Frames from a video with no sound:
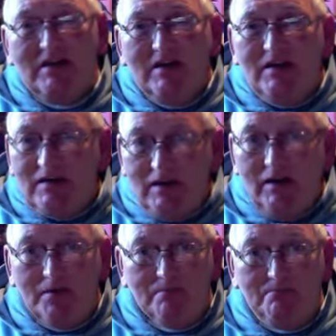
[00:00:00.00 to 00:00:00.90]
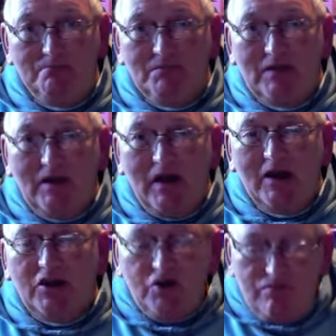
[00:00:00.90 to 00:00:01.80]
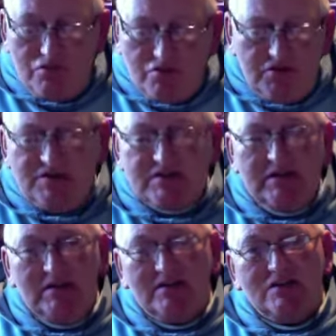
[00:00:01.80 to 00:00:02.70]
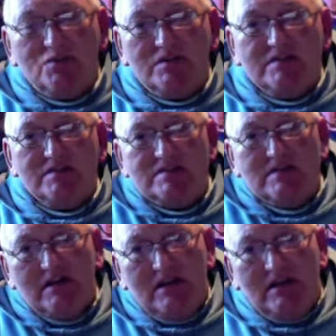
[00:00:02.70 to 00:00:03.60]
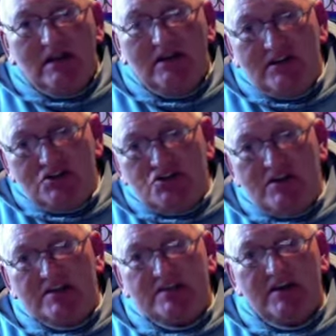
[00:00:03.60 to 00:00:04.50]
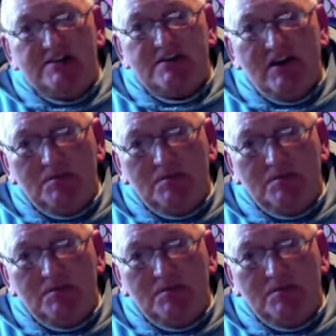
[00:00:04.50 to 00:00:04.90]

Yeah, a community that was initially set up